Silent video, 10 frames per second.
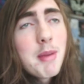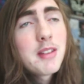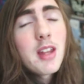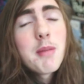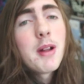mean,
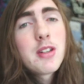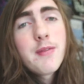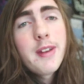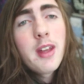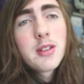I've done a bunch of
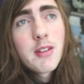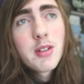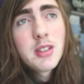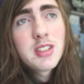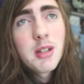videos
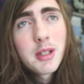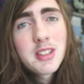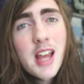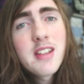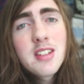covering somewhat
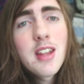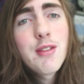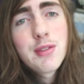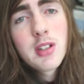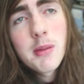
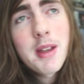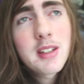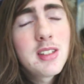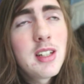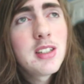sensitive
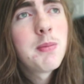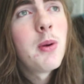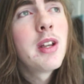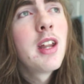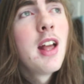topics at this
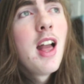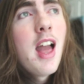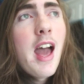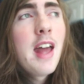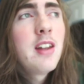point,
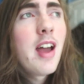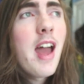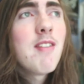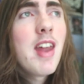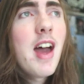and I
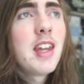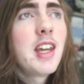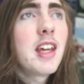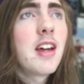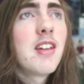haven't had
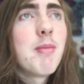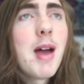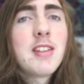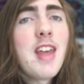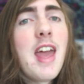any kind of
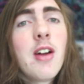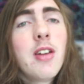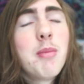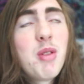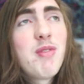mass hate on
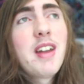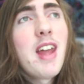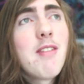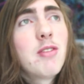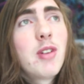them. In fact, I
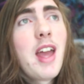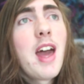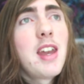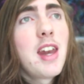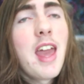haven't really
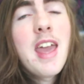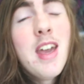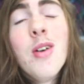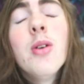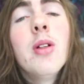had any hate
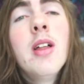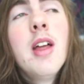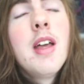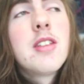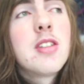at all.
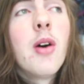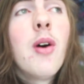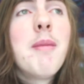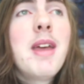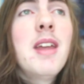So,
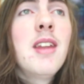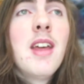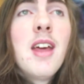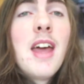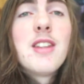I mean,
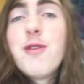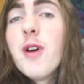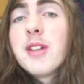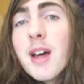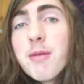it's a
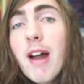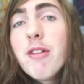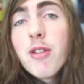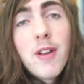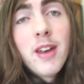first time for
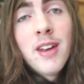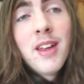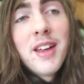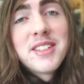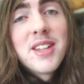everything.
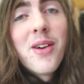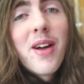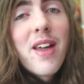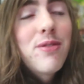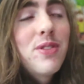So
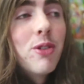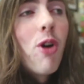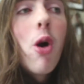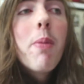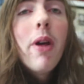if the
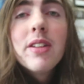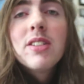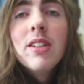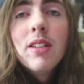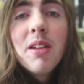wrong
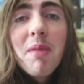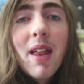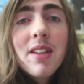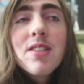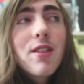person
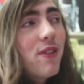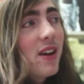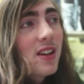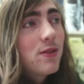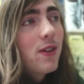manages to
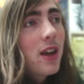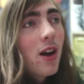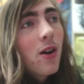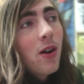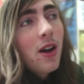find this
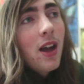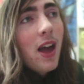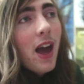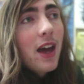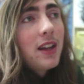video
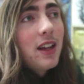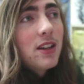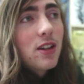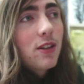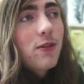and they
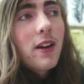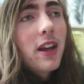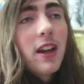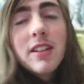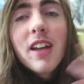just
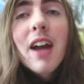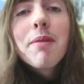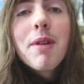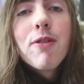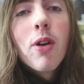fucking attack
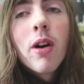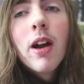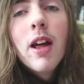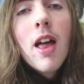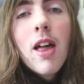me for
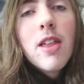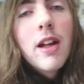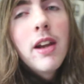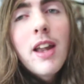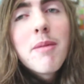it,
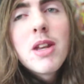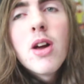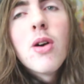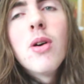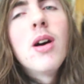then let me
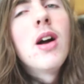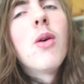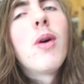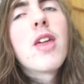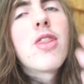know
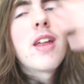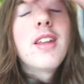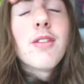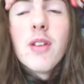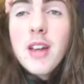why you think
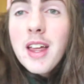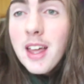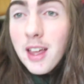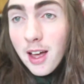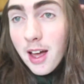
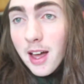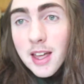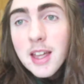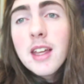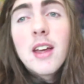differently.
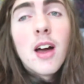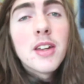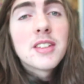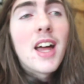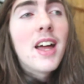I
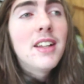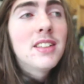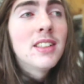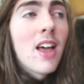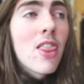understand
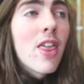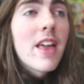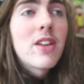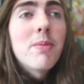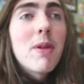that
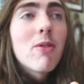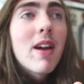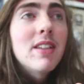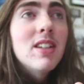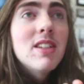it could be
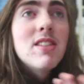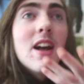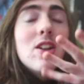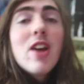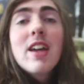racist.
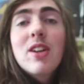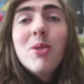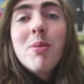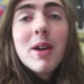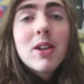
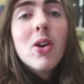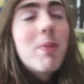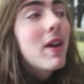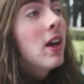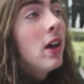Jacob could
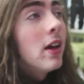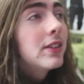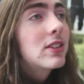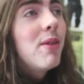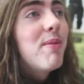be a
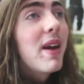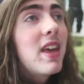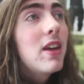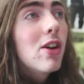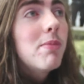scumbag.
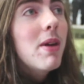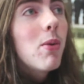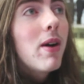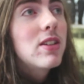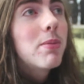He could be a
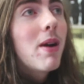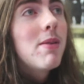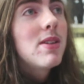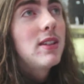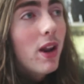white
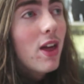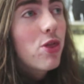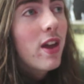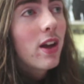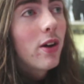supremacist. But I
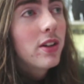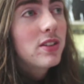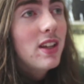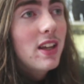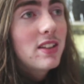think,
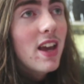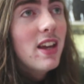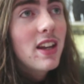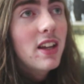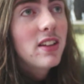honestly,
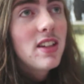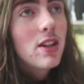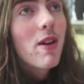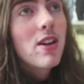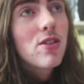taking in
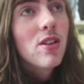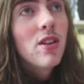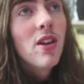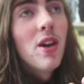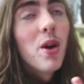
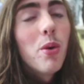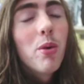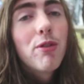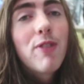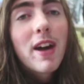consideration all
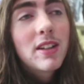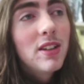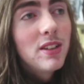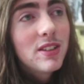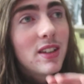the
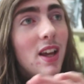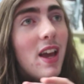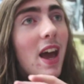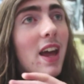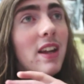factors
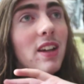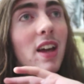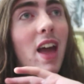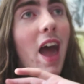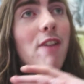and
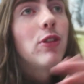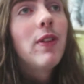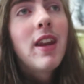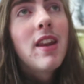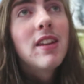
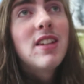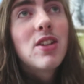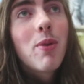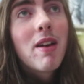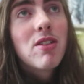everything in this
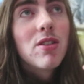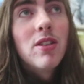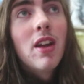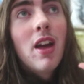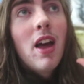
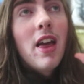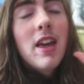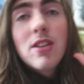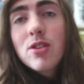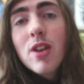situation,
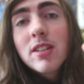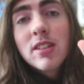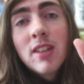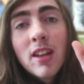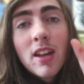he's
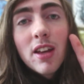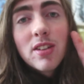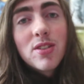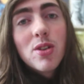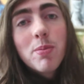just a
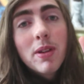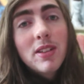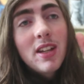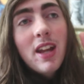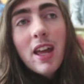stupid
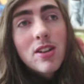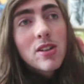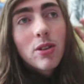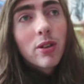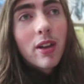
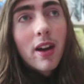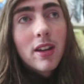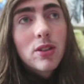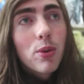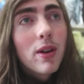teenager or guy in
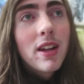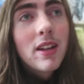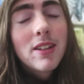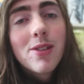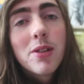his
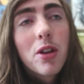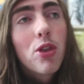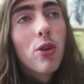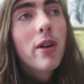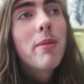20s who just
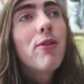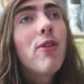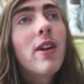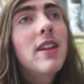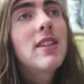thought it'd be
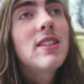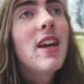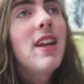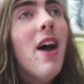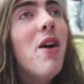funny to
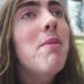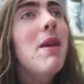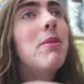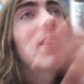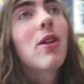send out a
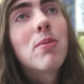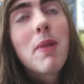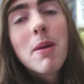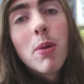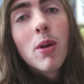meme to those
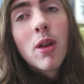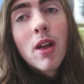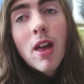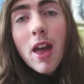people.